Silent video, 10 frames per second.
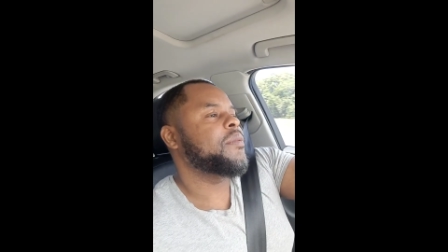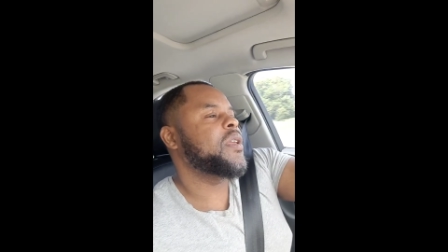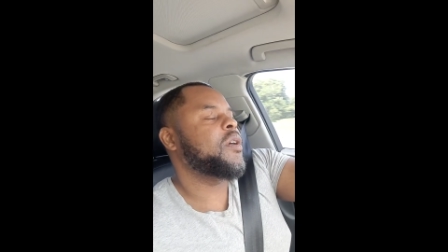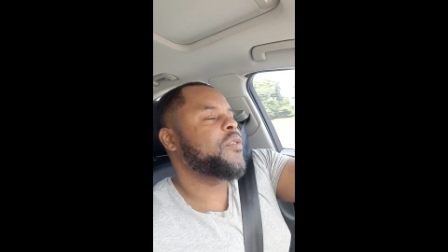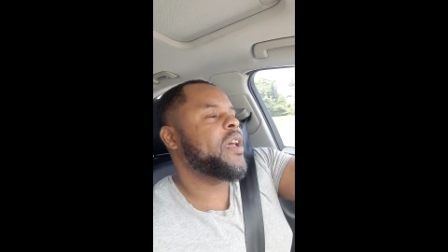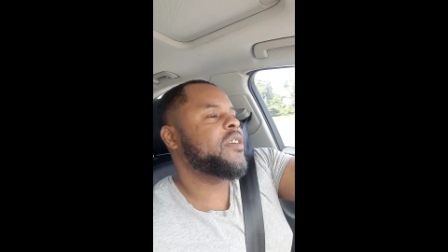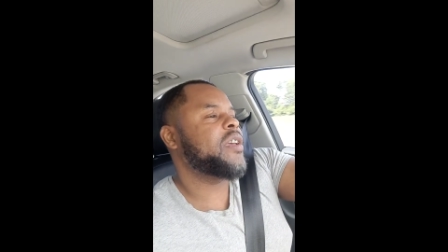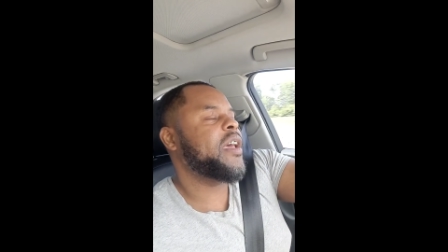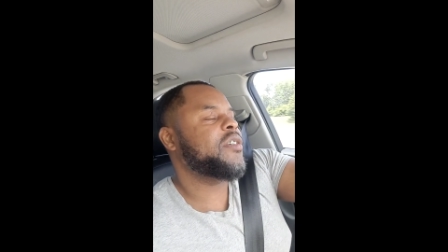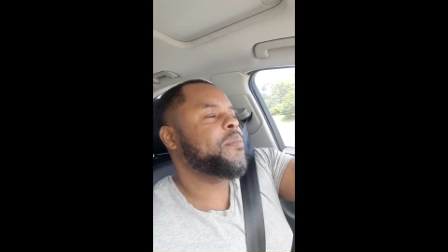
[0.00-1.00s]
Video for
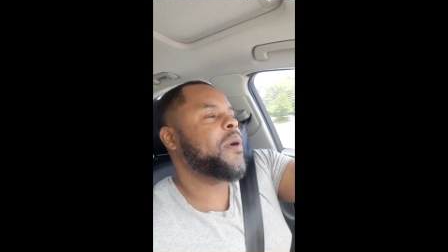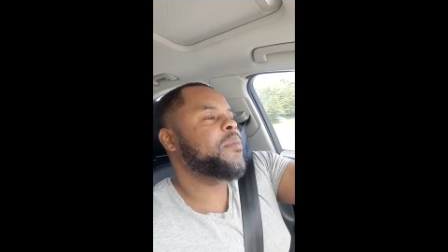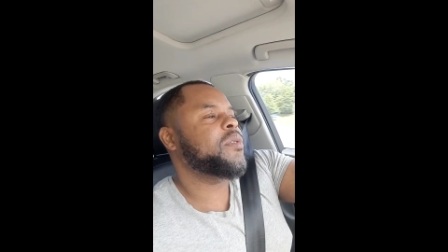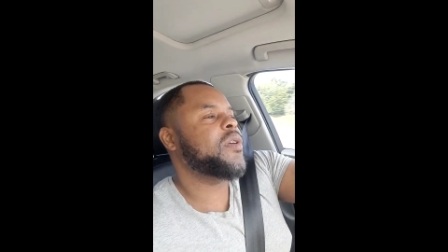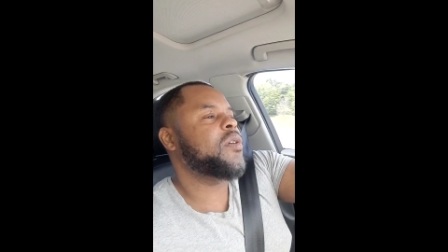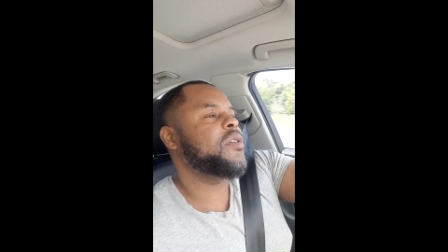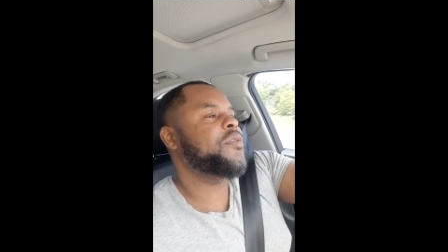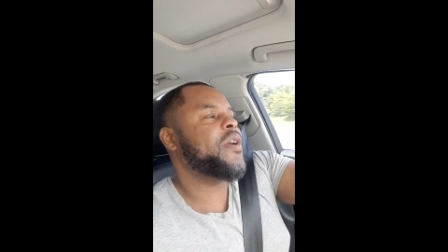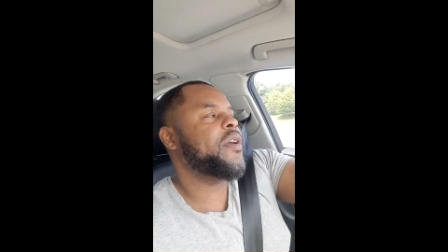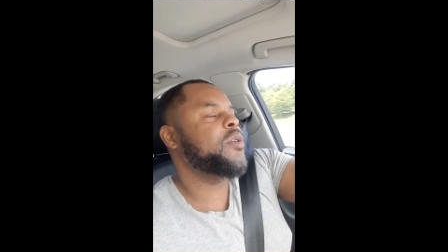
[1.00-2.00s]
education purposes only,
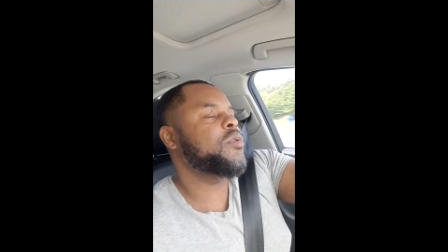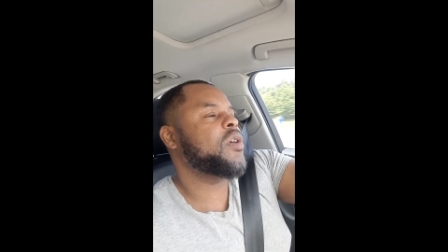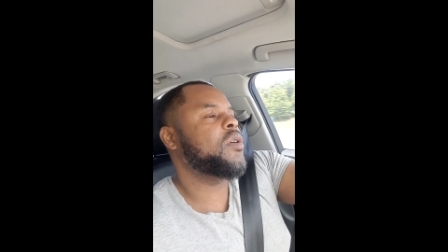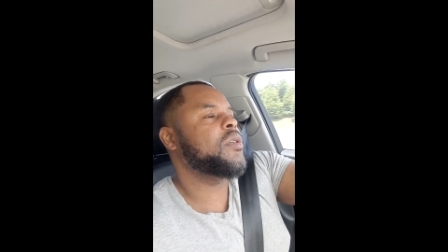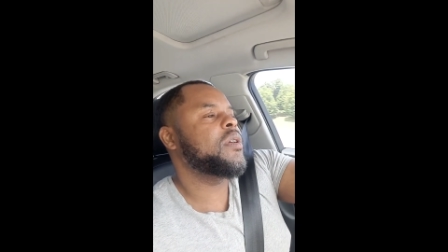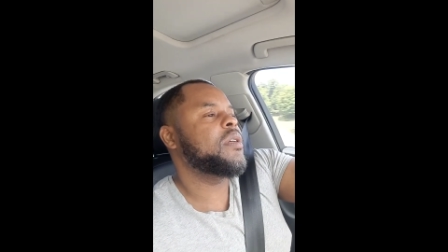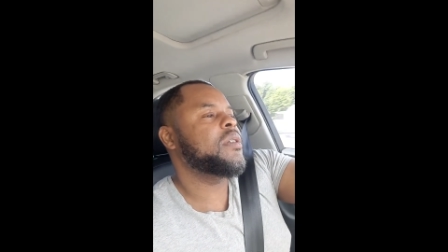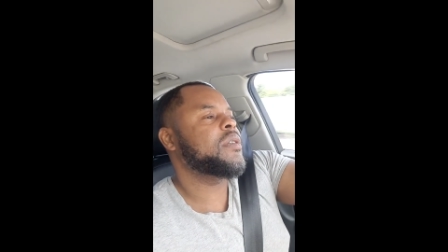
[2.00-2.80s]
fair use only.